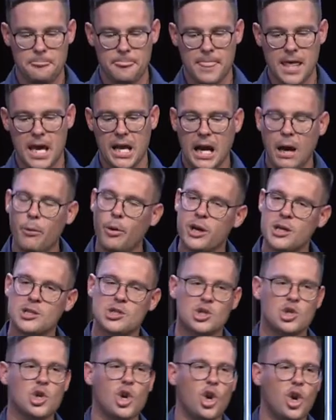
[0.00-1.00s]
And I want us
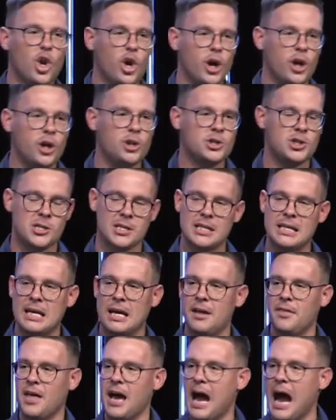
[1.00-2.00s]
to learn
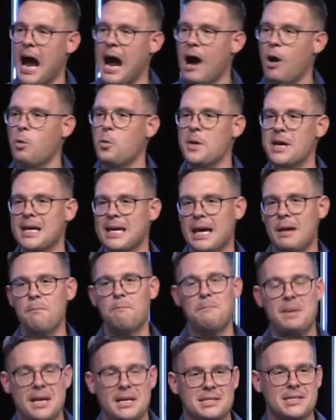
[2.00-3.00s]
together how we can
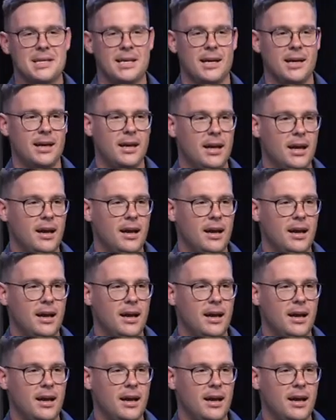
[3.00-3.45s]
better